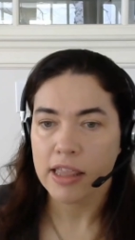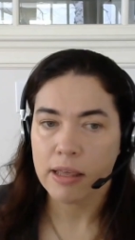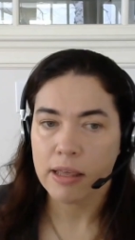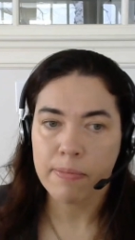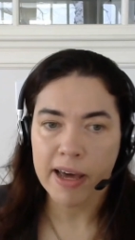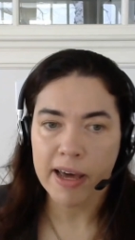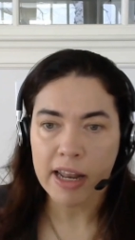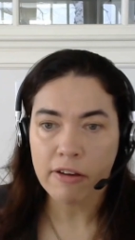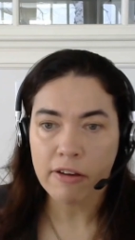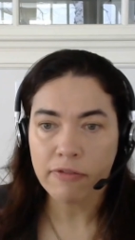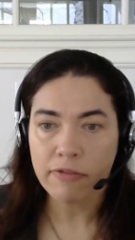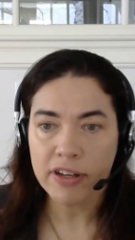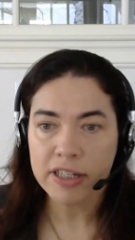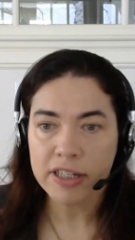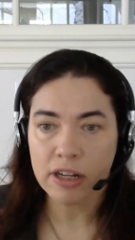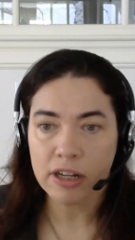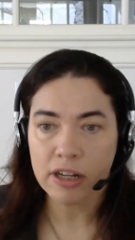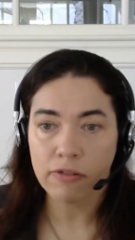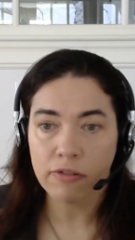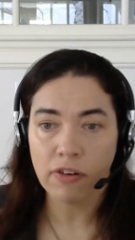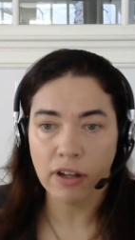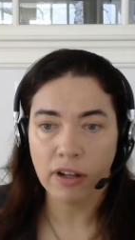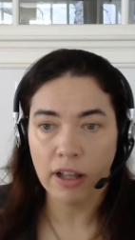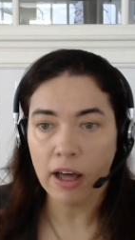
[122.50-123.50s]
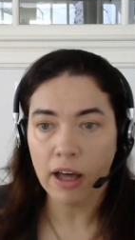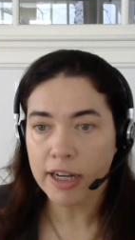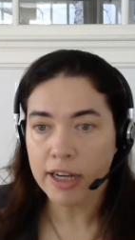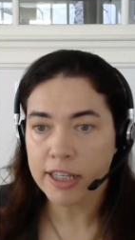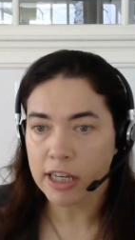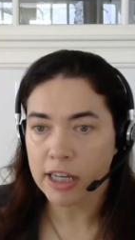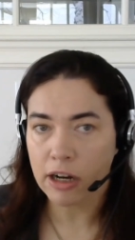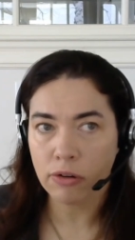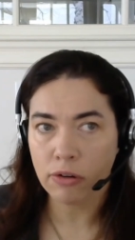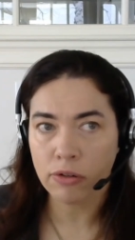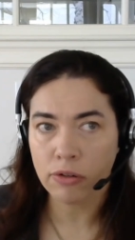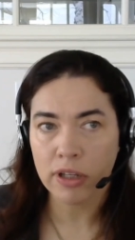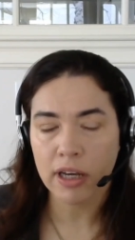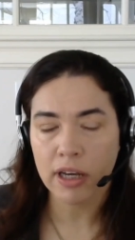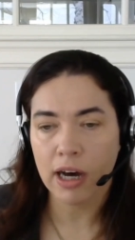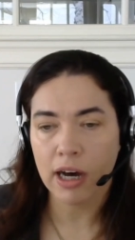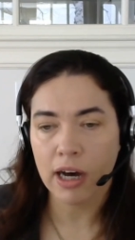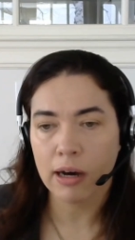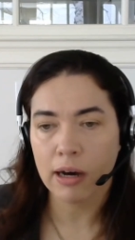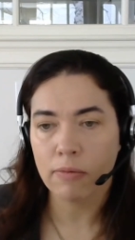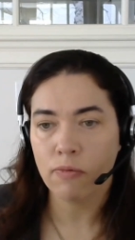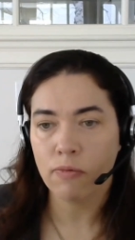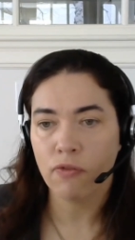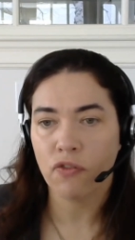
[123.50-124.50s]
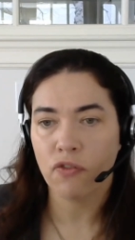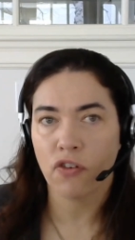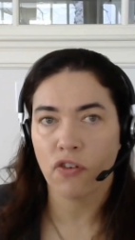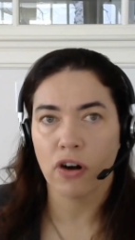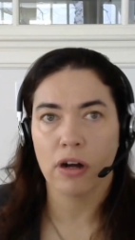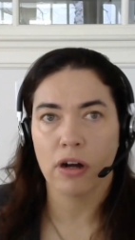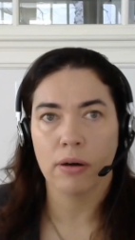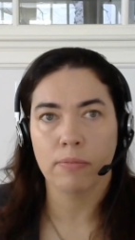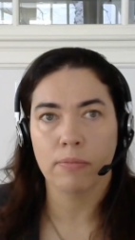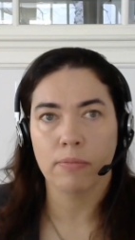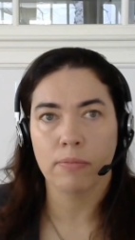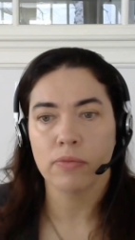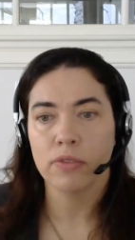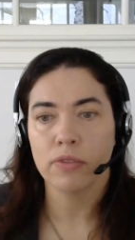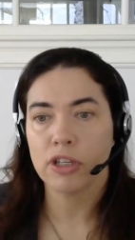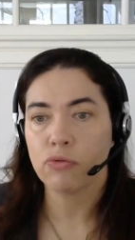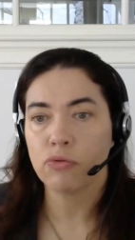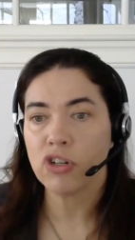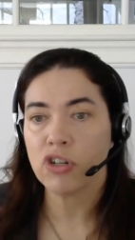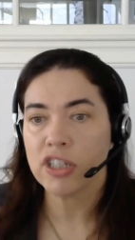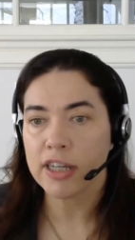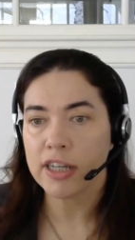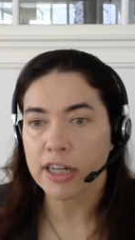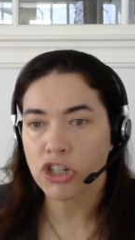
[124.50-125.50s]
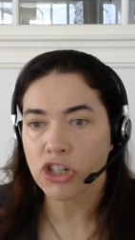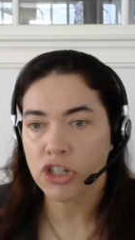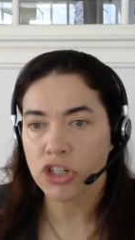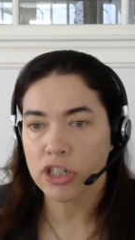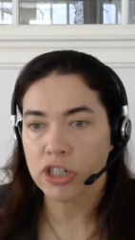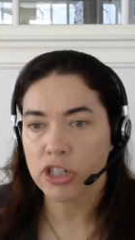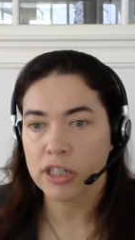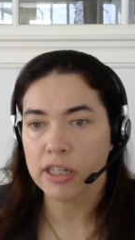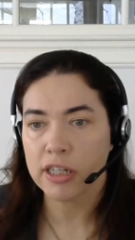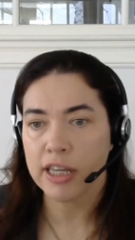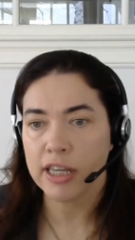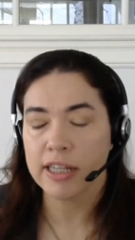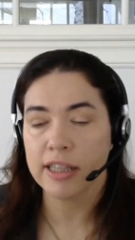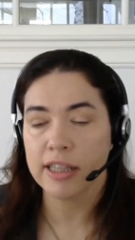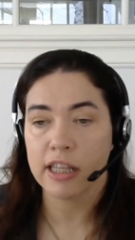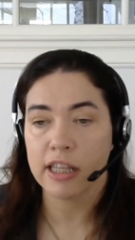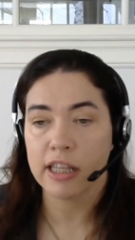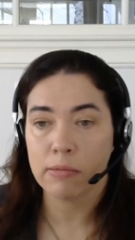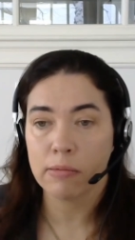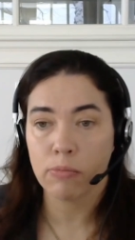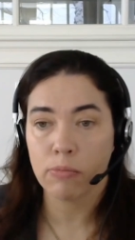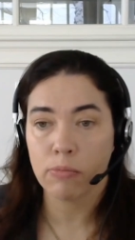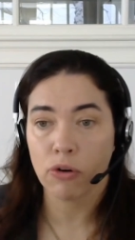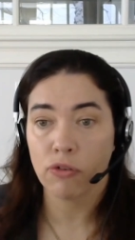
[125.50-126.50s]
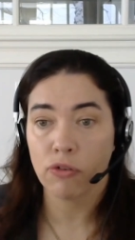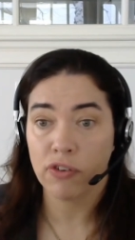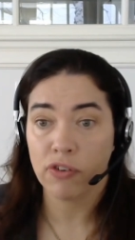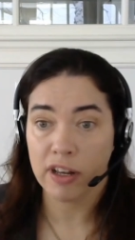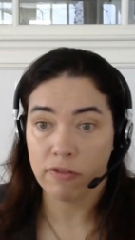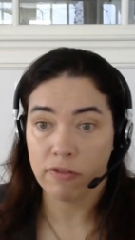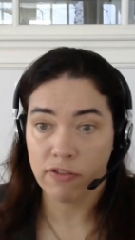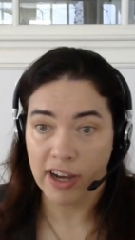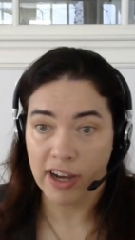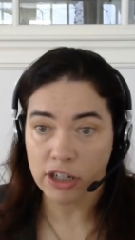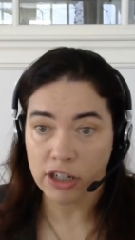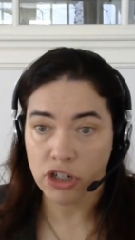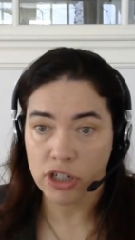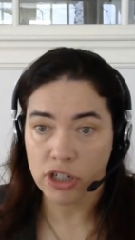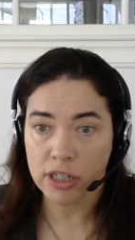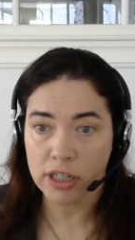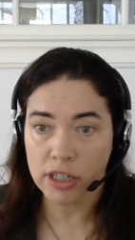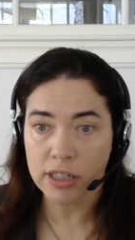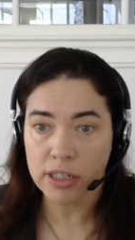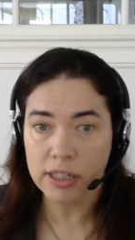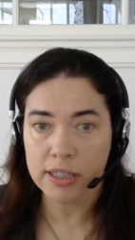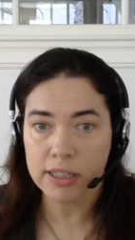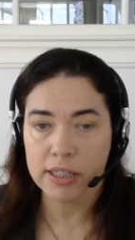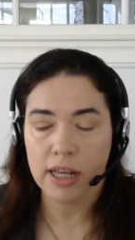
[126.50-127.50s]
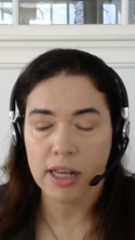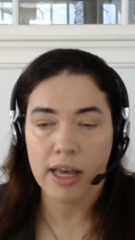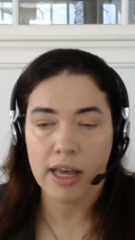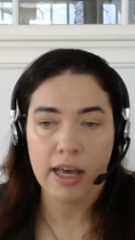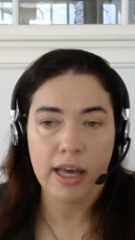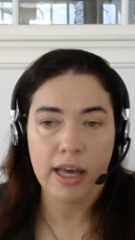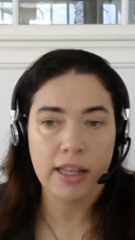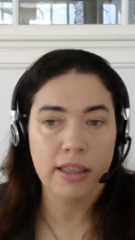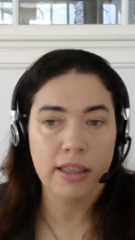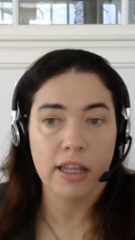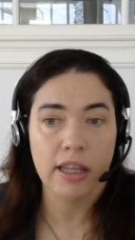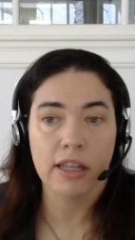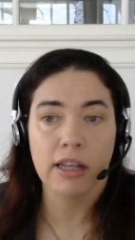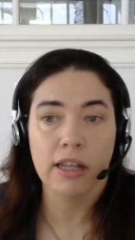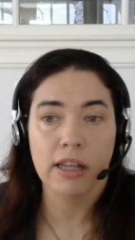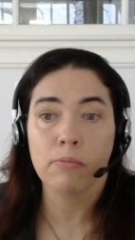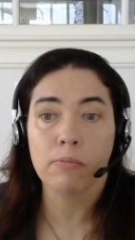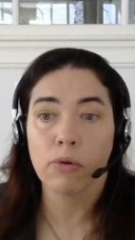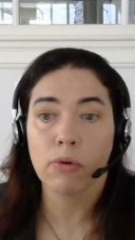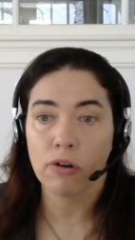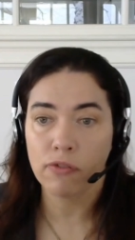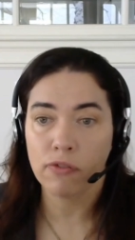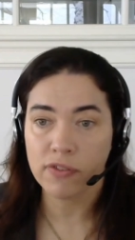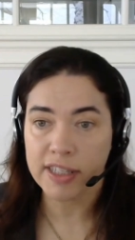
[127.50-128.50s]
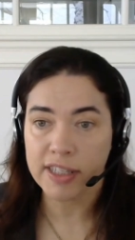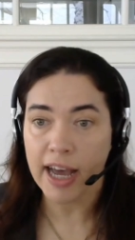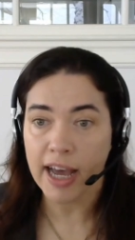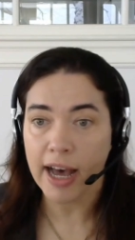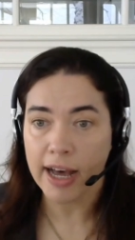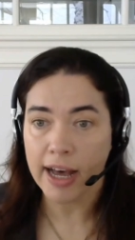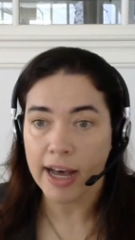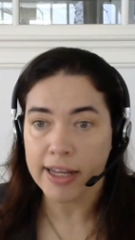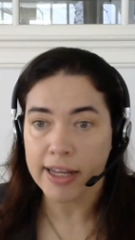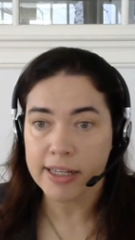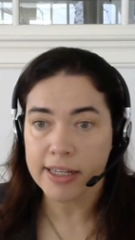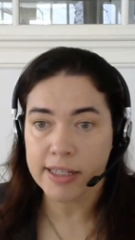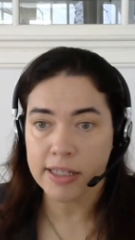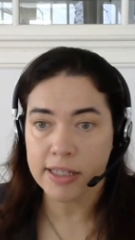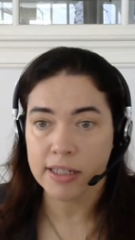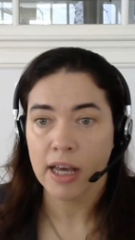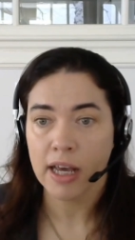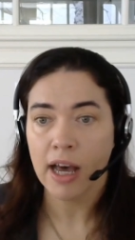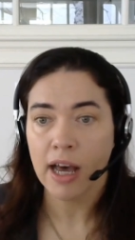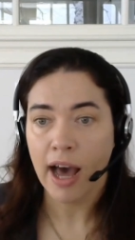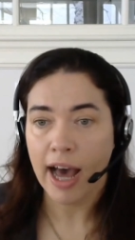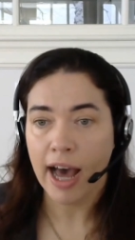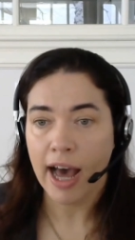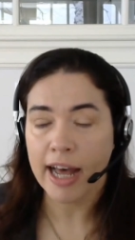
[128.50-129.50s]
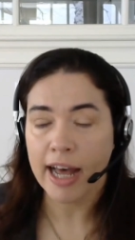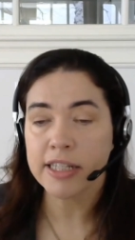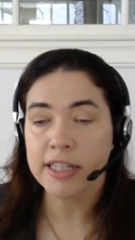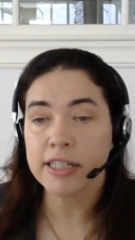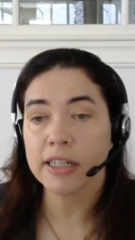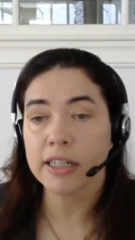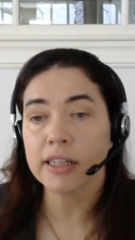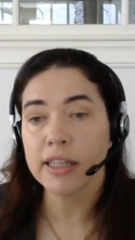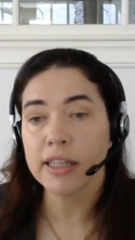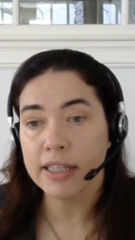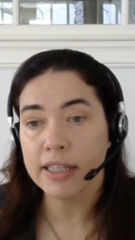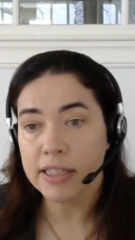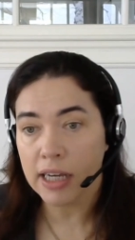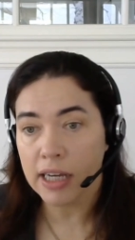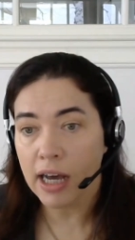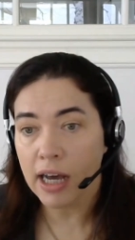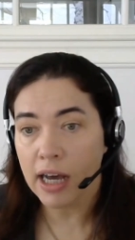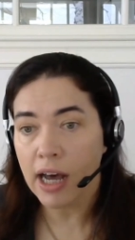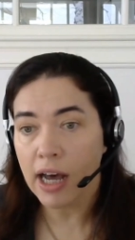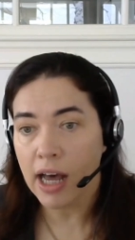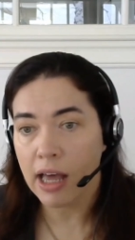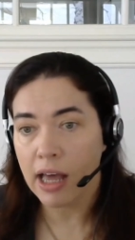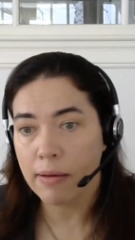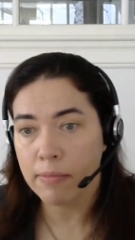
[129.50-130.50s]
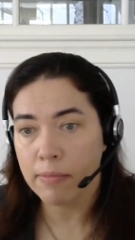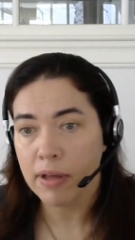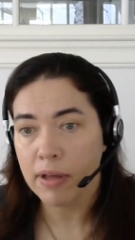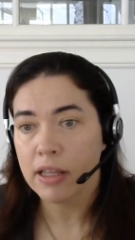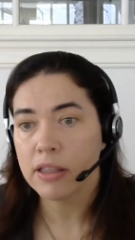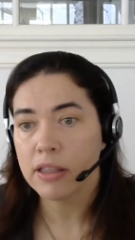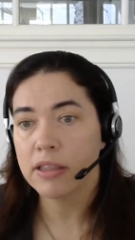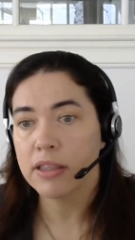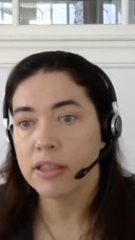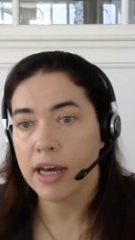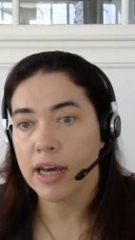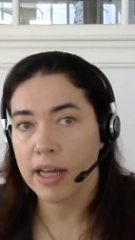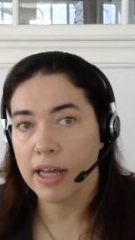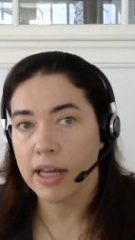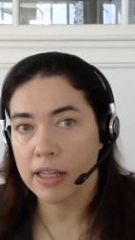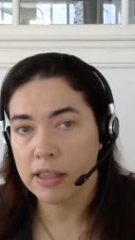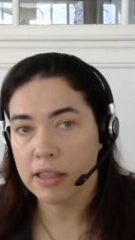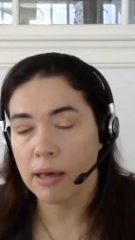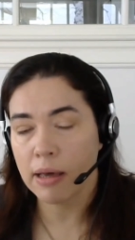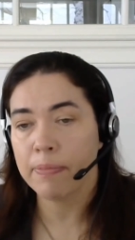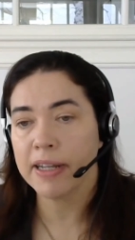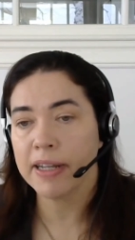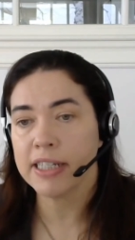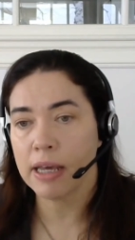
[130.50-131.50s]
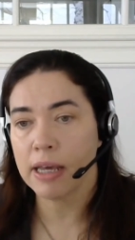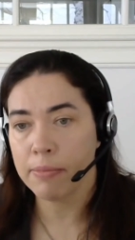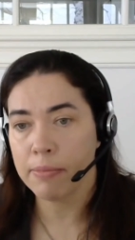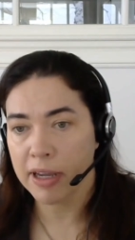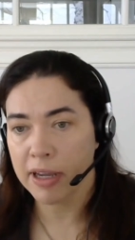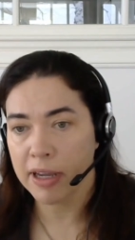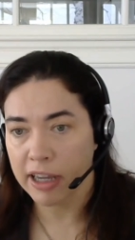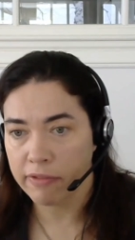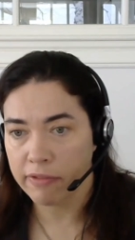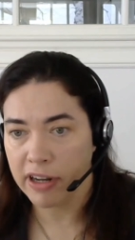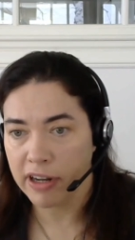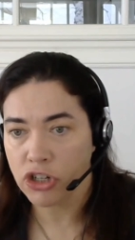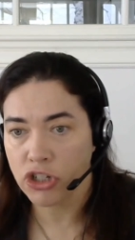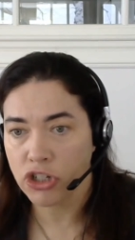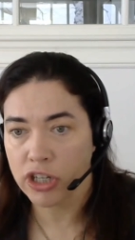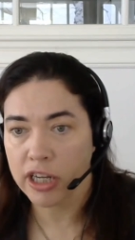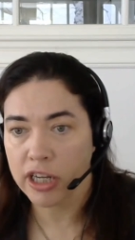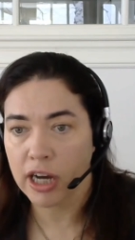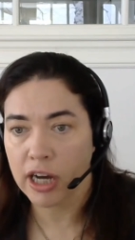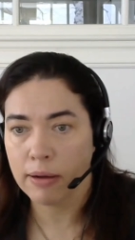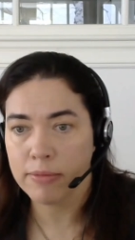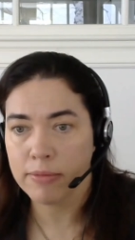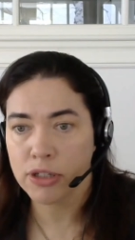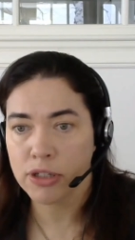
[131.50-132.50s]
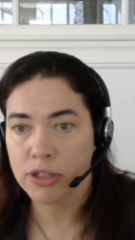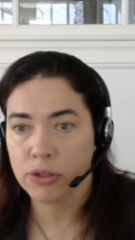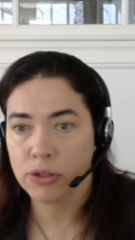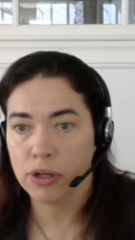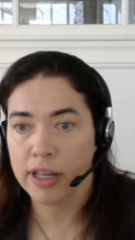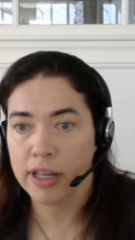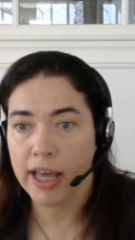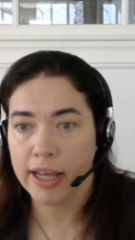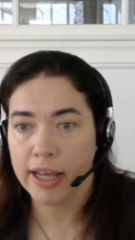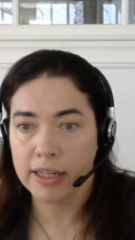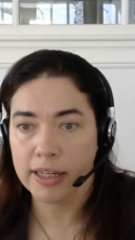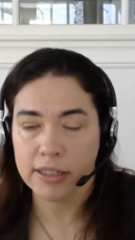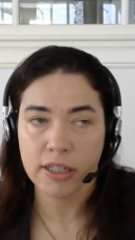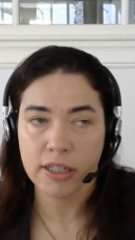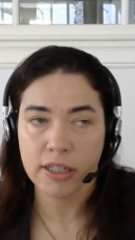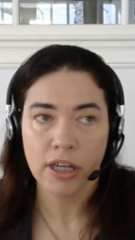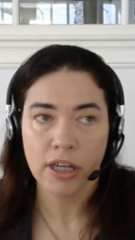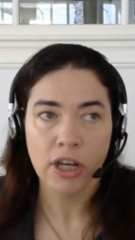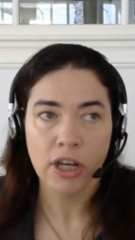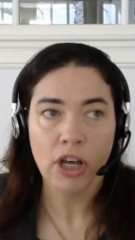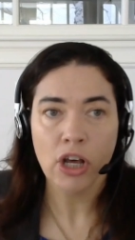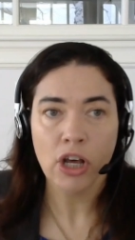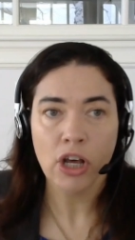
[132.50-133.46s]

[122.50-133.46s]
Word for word: The benefits of a lockdown come from the reduction in the number of infections and the number of deaths until the time that the pandemic eventually comes to an end.